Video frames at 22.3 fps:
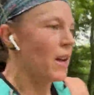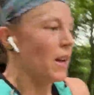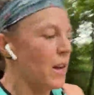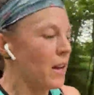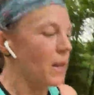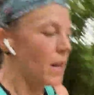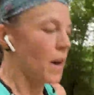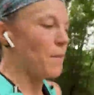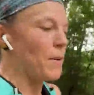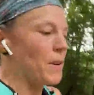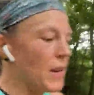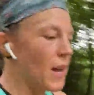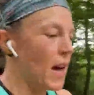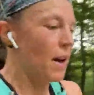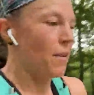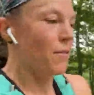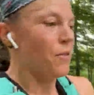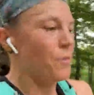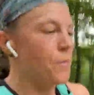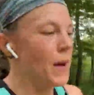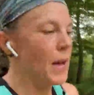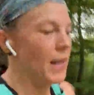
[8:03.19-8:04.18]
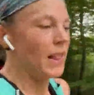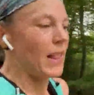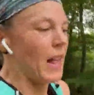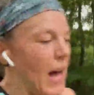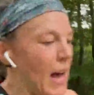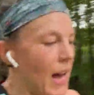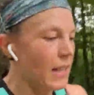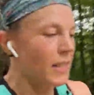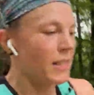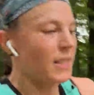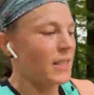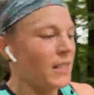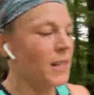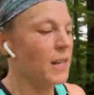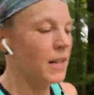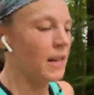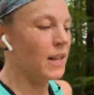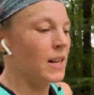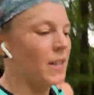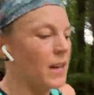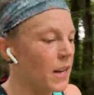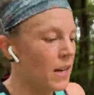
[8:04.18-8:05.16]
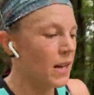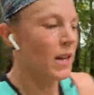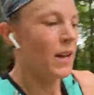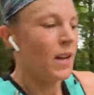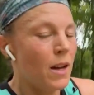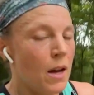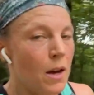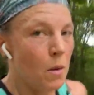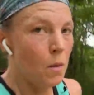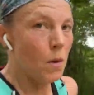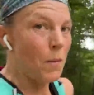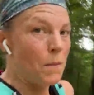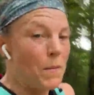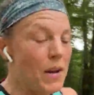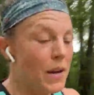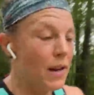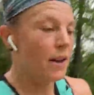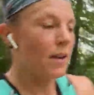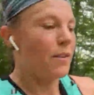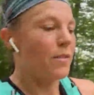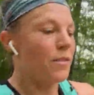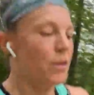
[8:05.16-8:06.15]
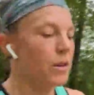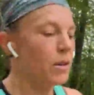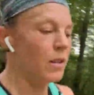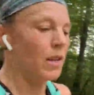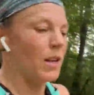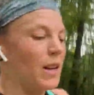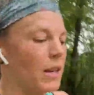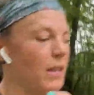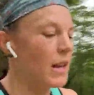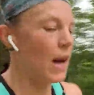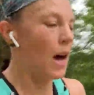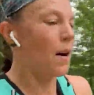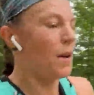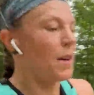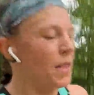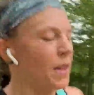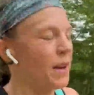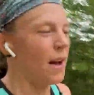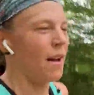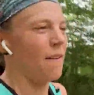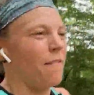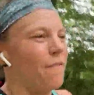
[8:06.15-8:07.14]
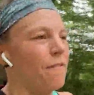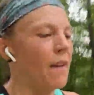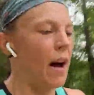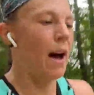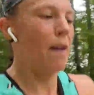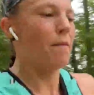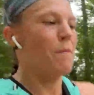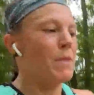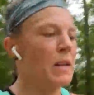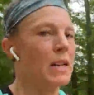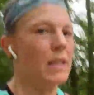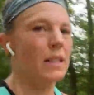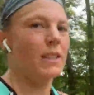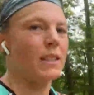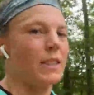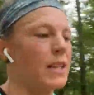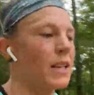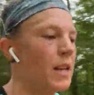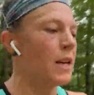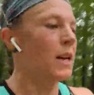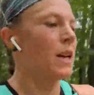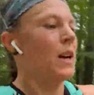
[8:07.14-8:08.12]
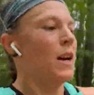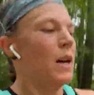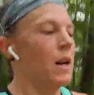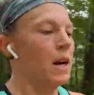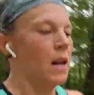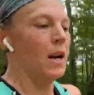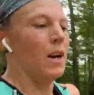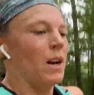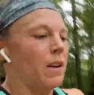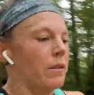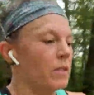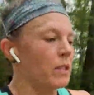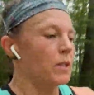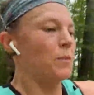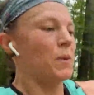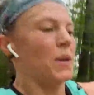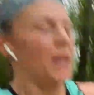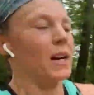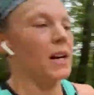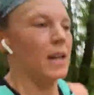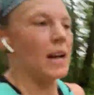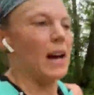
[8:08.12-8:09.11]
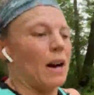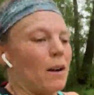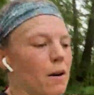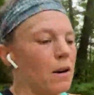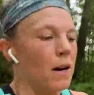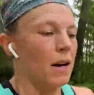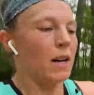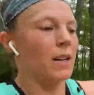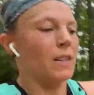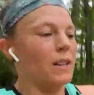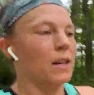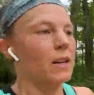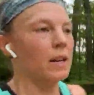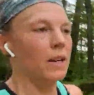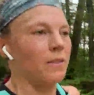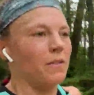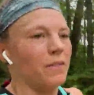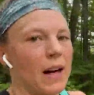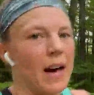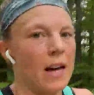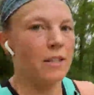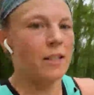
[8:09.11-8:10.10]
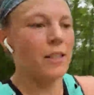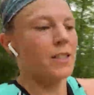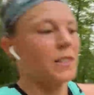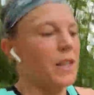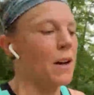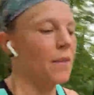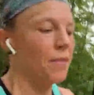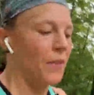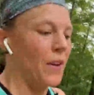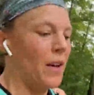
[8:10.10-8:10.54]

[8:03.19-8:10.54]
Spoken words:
Coming down from my last 1-minute interval. Now I think I have 5 minutes spinning it out on flatter stuff.